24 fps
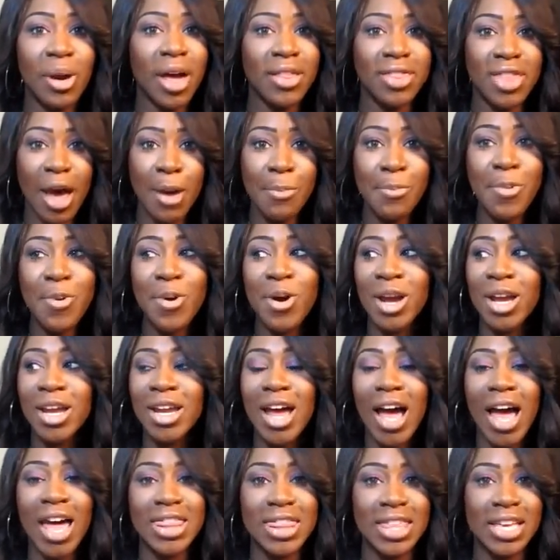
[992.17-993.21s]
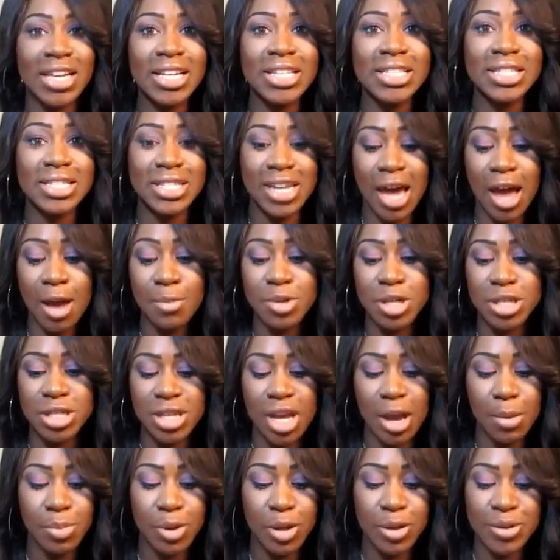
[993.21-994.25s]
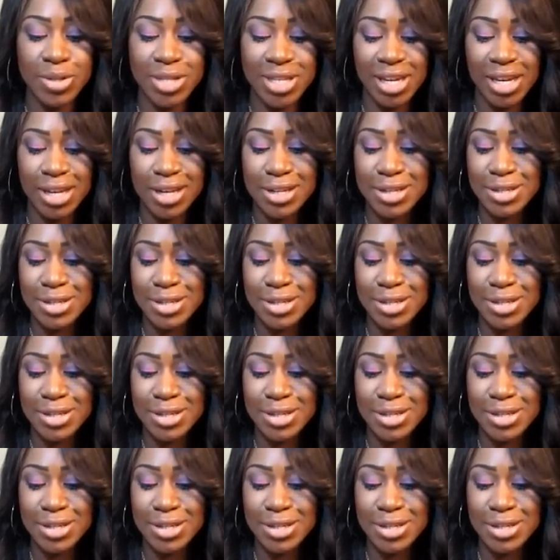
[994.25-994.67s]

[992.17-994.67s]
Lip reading: At that point, I think it's time to stop using it